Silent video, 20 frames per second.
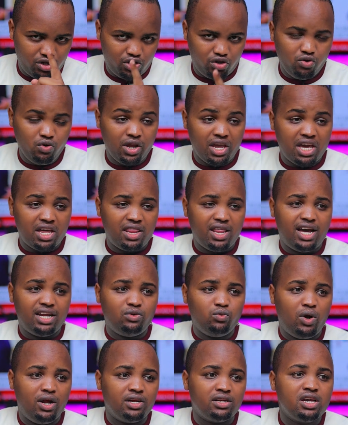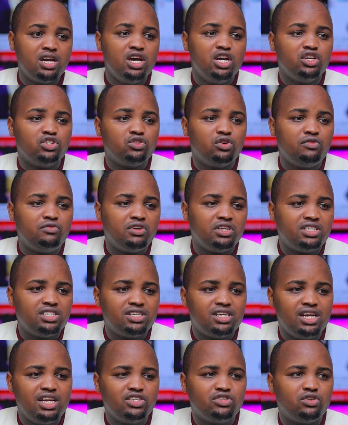Do you get that one? So if it
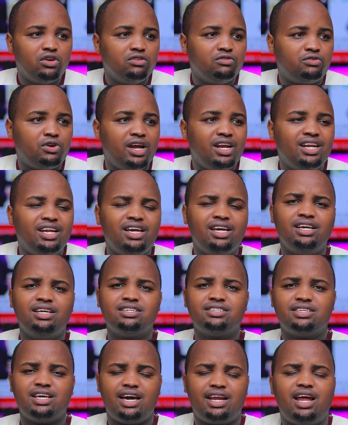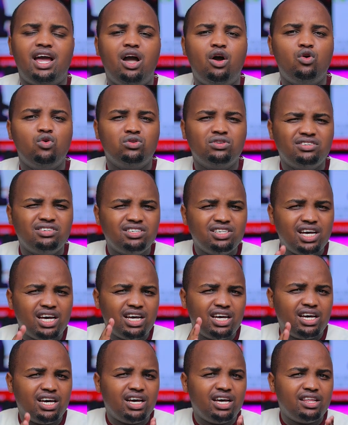is released on Friday, it's around
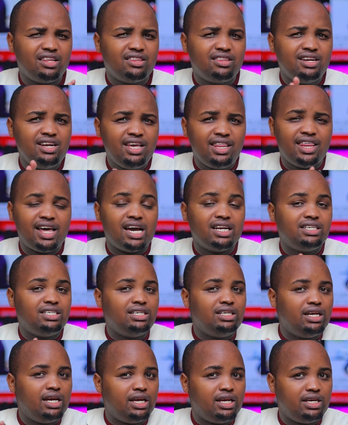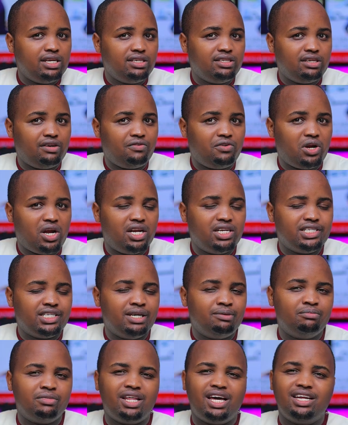3:30 East African
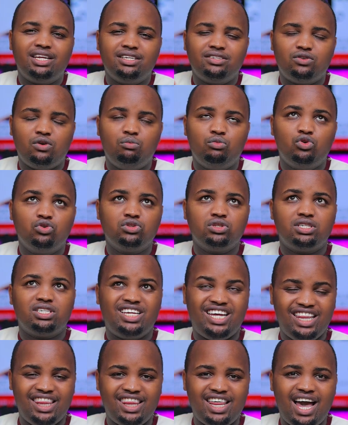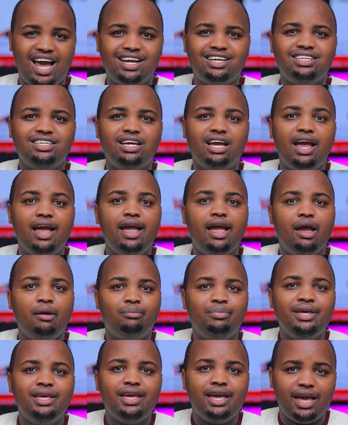time. That is almost 10:30
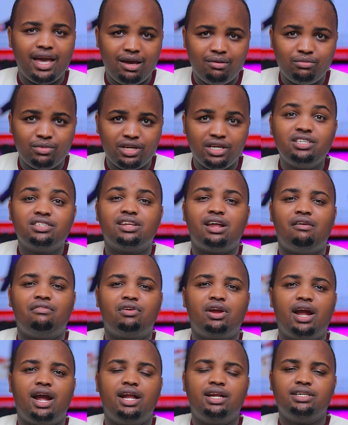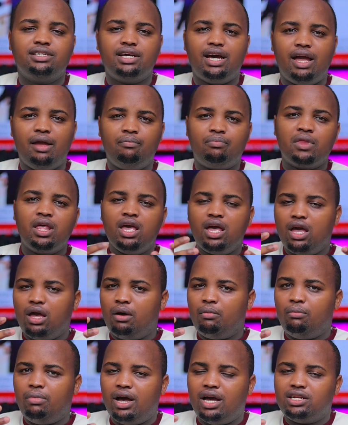p.m. East African time.
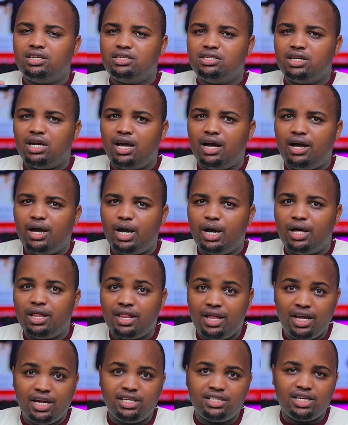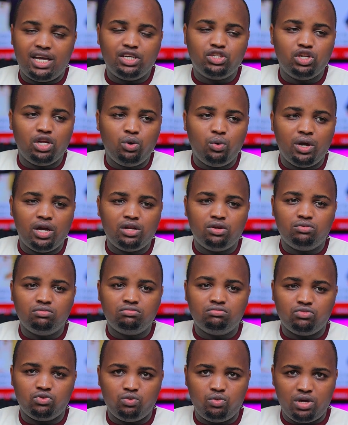But that is actually
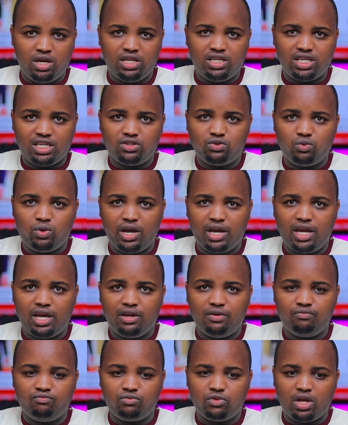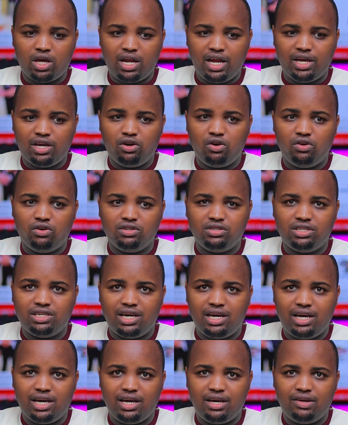when we're just working like on